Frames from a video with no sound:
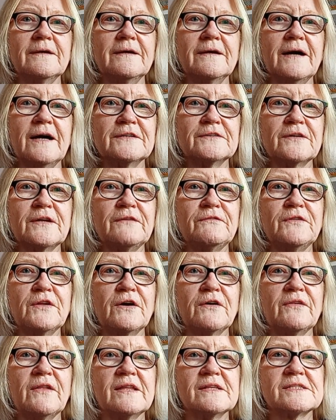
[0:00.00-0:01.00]
I don't even
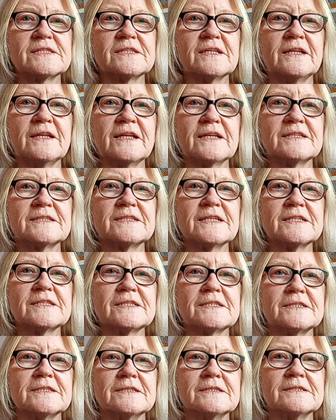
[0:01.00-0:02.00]
know that it's still in
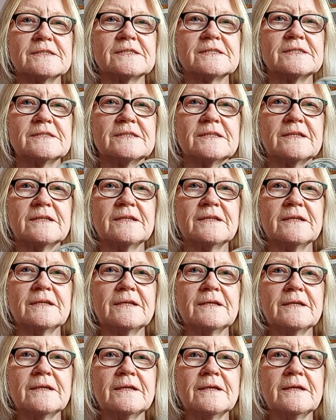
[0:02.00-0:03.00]
existence.
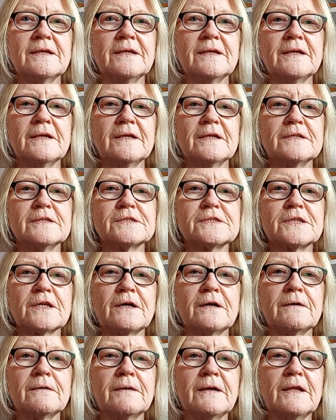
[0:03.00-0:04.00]

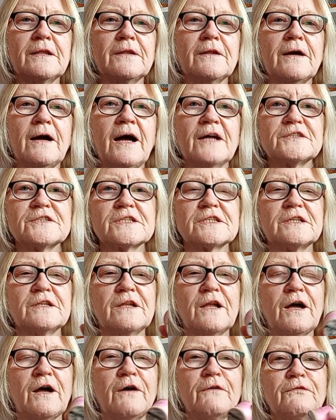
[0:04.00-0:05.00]
So I just
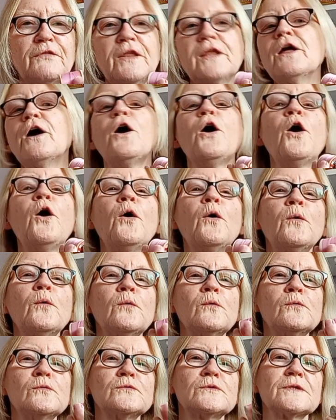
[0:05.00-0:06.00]
love the
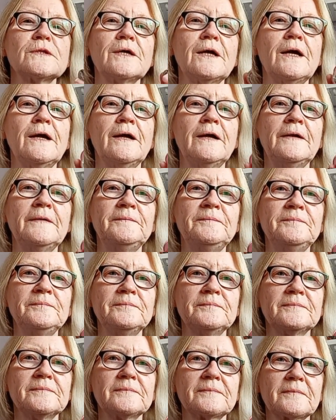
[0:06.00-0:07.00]
old,
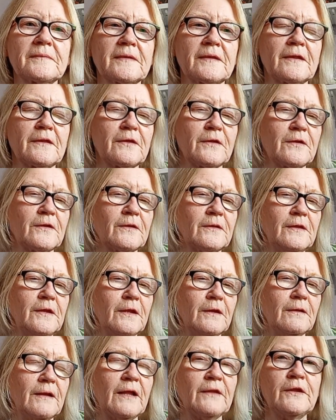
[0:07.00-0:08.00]

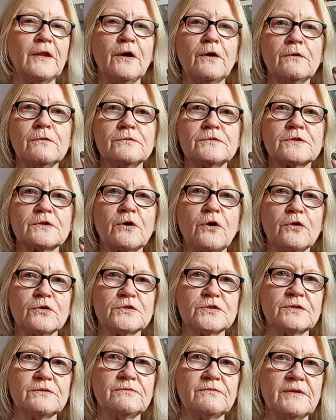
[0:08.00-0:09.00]
like the old
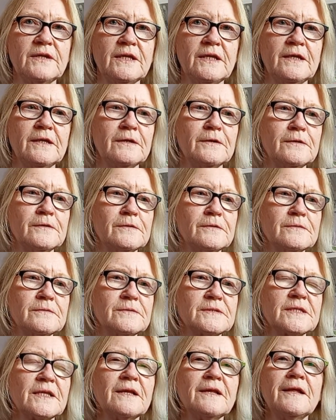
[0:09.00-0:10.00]
cotton
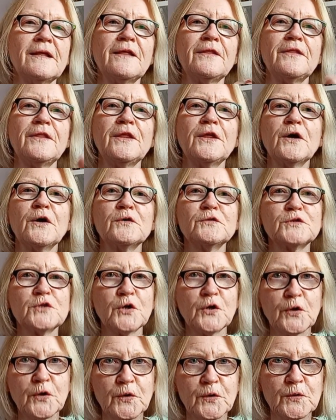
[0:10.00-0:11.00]
reels, the old
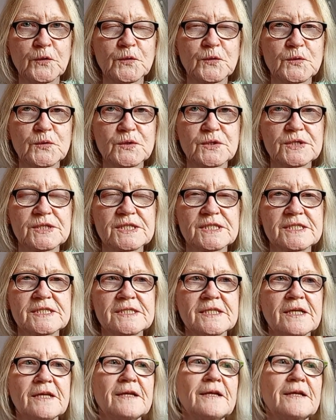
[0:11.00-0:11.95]
hooks,